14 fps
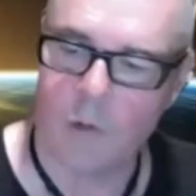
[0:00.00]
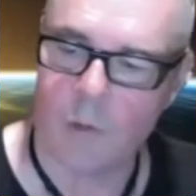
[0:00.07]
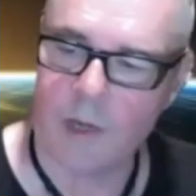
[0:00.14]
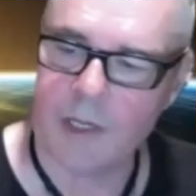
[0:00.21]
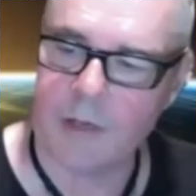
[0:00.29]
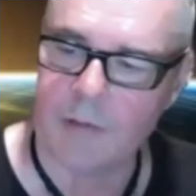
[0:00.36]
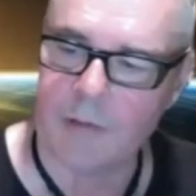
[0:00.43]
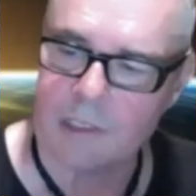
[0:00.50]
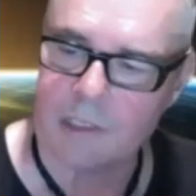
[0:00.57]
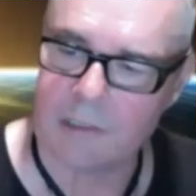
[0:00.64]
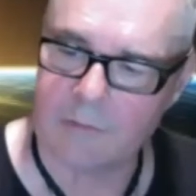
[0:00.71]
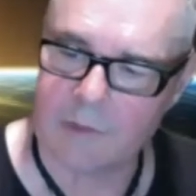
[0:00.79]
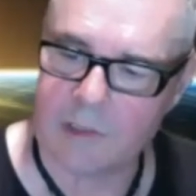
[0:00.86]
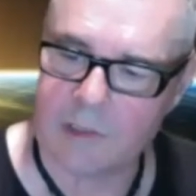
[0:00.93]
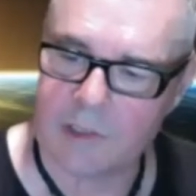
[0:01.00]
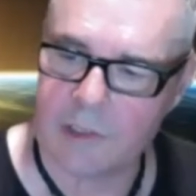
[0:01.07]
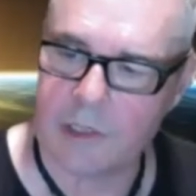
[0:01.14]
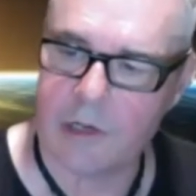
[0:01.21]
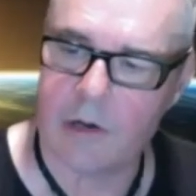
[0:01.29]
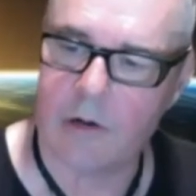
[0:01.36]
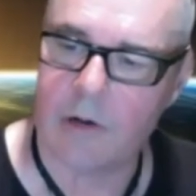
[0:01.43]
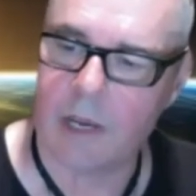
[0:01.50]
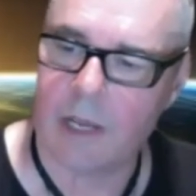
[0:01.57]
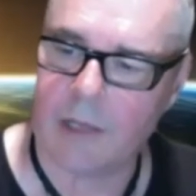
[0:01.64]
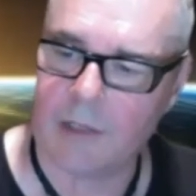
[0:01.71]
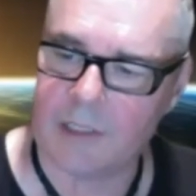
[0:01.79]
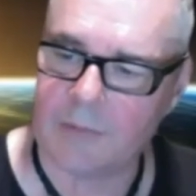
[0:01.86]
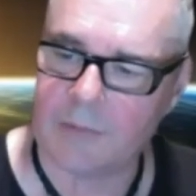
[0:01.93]
you're in a TV studio,
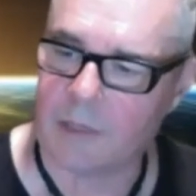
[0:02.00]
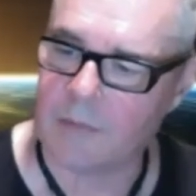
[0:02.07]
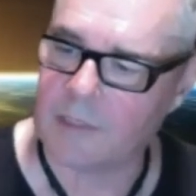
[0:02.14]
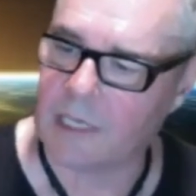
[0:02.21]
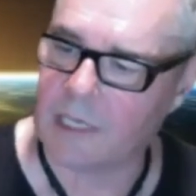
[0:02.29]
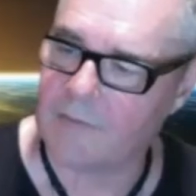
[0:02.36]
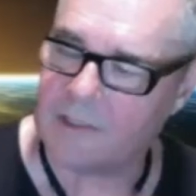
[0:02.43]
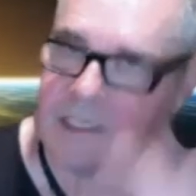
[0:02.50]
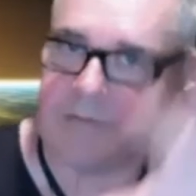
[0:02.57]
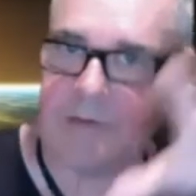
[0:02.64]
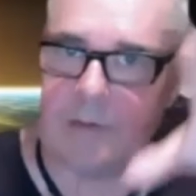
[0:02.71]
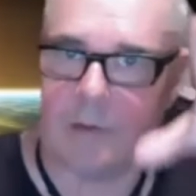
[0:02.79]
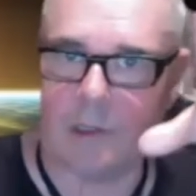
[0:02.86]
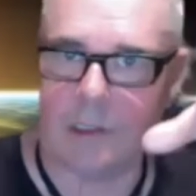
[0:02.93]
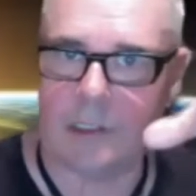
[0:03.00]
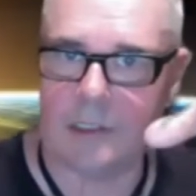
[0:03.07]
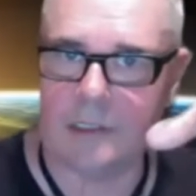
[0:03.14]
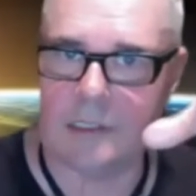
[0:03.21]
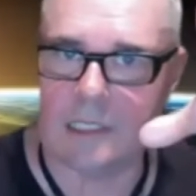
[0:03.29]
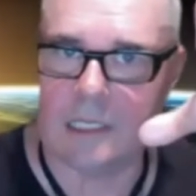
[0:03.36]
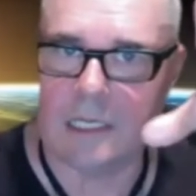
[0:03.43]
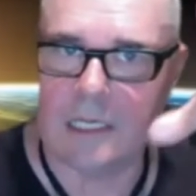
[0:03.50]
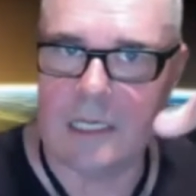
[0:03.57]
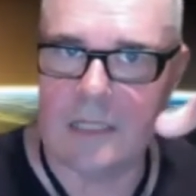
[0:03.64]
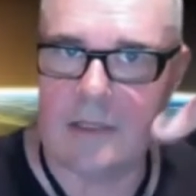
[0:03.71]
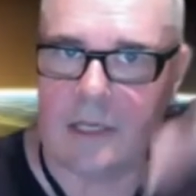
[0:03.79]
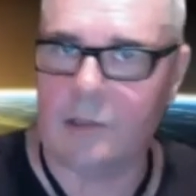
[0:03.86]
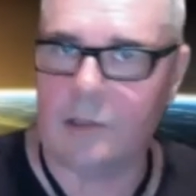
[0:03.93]
and sometimes they have TV monitors
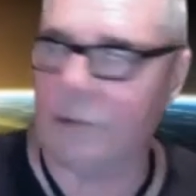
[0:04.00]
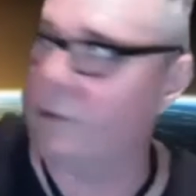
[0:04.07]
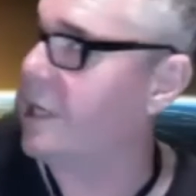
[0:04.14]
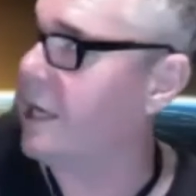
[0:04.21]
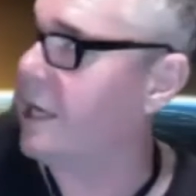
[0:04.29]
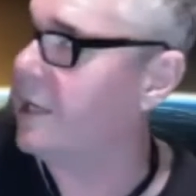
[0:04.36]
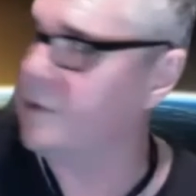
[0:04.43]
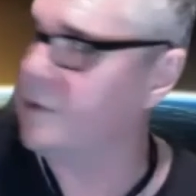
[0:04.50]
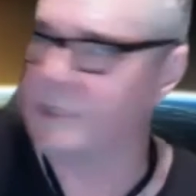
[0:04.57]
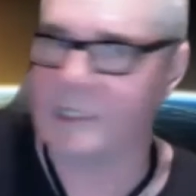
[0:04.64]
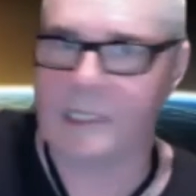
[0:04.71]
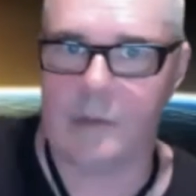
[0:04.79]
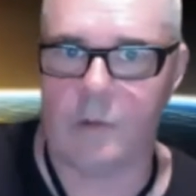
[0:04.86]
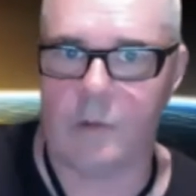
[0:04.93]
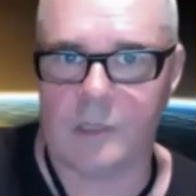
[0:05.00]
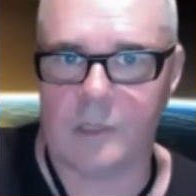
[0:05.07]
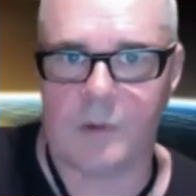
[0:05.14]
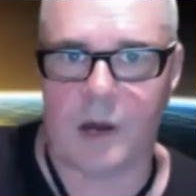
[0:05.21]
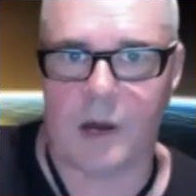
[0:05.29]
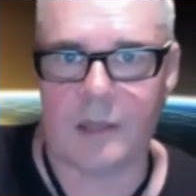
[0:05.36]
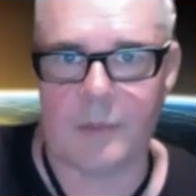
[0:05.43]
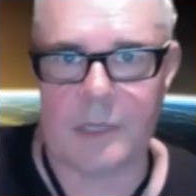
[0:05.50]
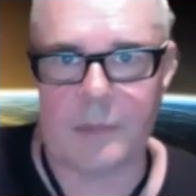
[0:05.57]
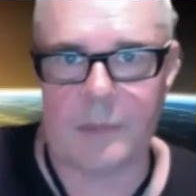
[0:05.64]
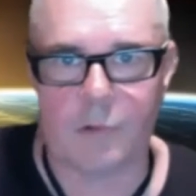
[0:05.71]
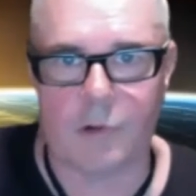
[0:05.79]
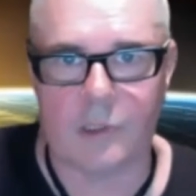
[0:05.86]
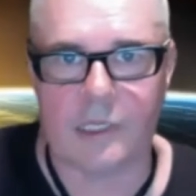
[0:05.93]
that you look at and you see what's either being
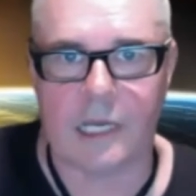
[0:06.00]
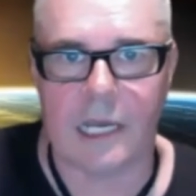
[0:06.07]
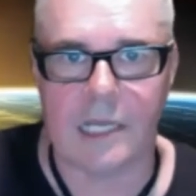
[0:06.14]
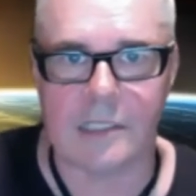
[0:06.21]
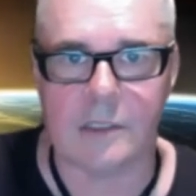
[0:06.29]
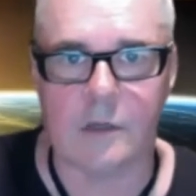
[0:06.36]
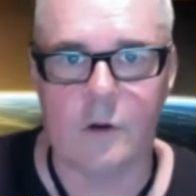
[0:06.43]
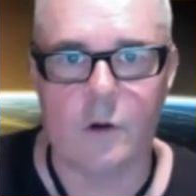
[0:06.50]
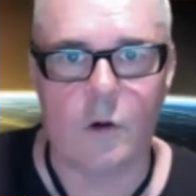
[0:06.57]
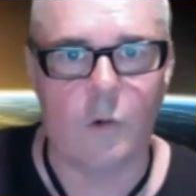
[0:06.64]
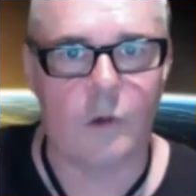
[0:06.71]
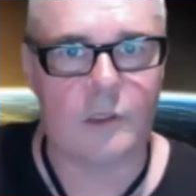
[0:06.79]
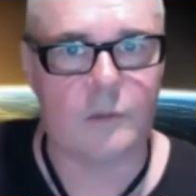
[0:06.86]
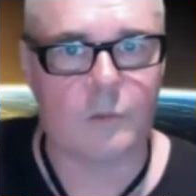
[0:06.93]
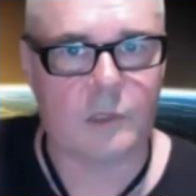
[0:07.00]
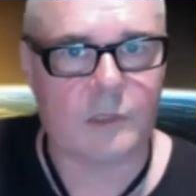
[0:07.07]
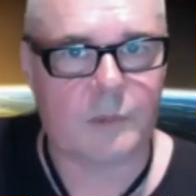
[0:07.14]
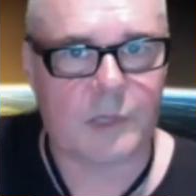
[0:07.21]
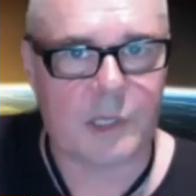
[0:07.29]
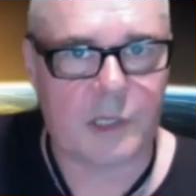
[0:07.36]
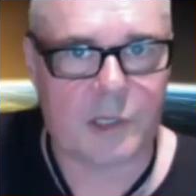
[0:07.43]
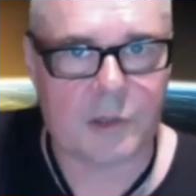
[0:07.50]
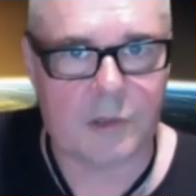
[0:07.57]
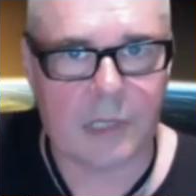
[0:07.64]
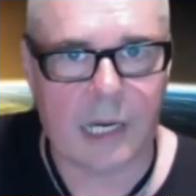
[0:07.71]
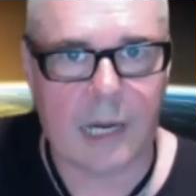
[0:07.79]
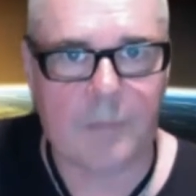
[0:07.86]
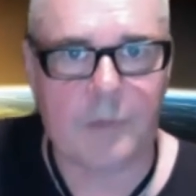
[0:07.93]
broadcast or what's being queued
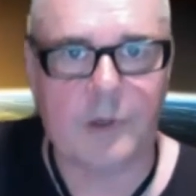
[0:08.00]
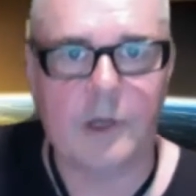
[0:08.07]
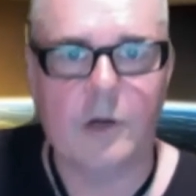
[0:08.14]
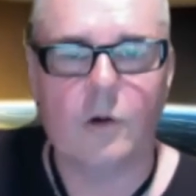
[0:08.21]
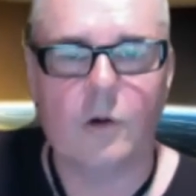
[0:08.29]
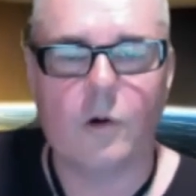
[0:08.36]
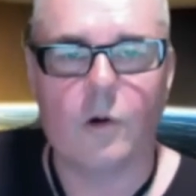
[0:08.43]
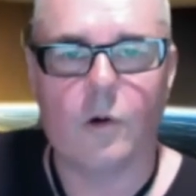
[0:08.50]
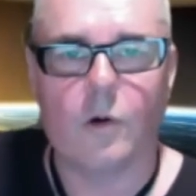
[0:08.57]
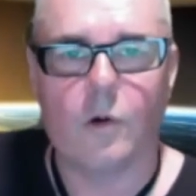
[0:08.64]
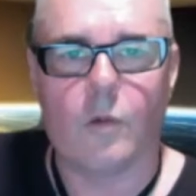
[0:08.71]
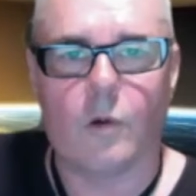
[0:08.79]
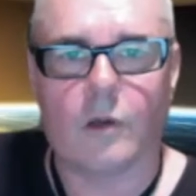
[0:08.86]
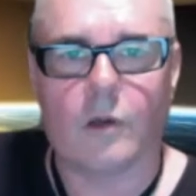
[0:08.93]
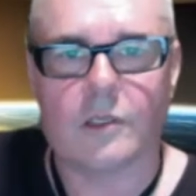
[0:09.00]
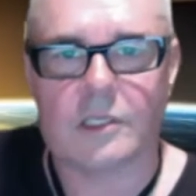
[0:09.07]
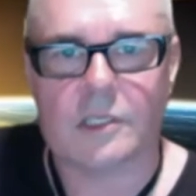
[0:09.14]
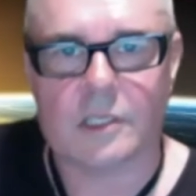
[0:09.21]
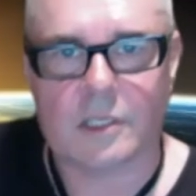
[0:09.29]
up or what's